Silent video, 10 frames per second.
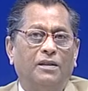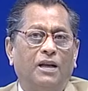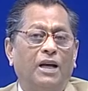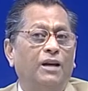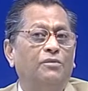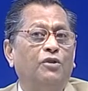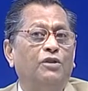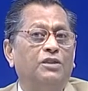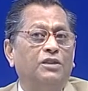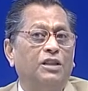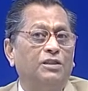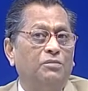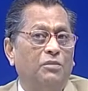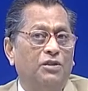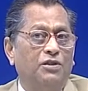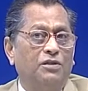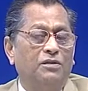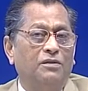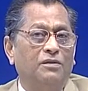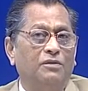I have not discussed much.
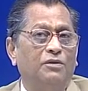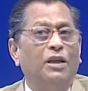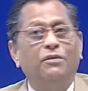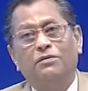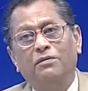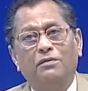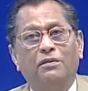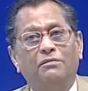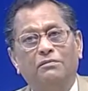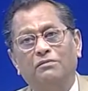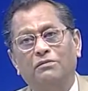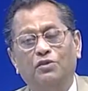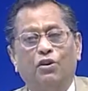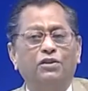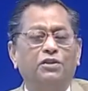We have talked